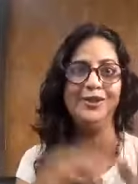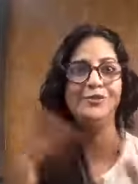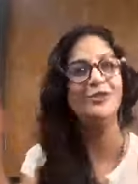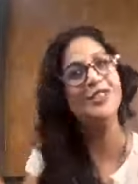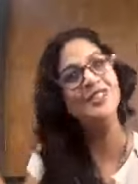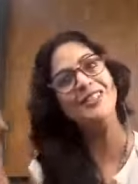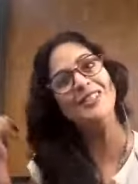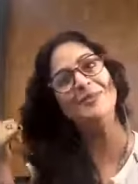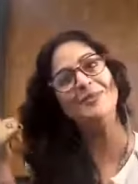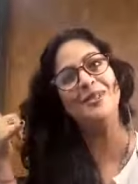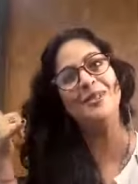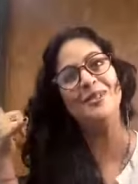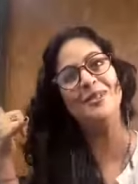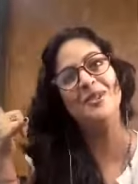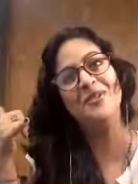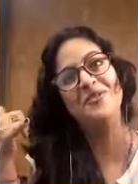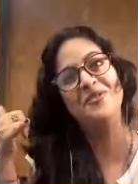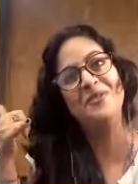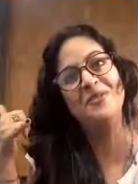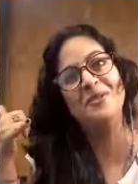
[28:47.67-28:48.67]
I received a
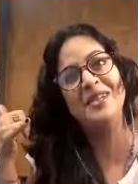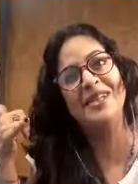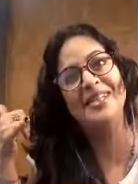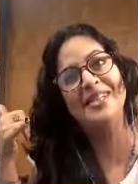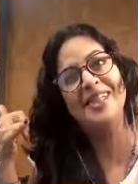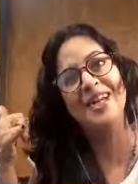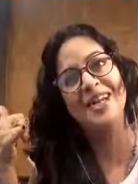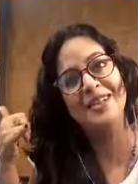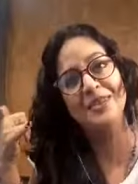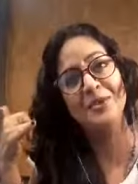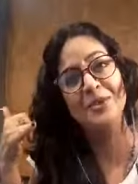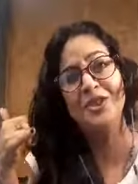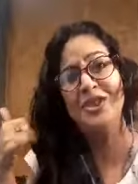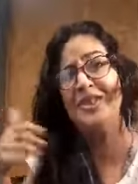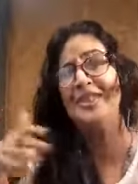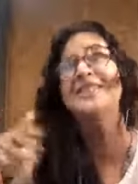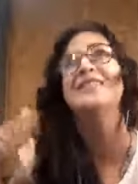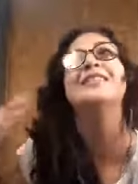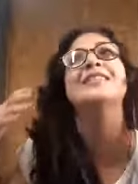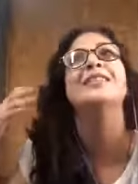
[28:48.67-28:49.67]
call from my son, which
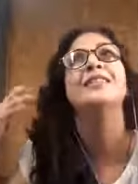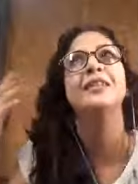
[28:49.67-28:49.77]
is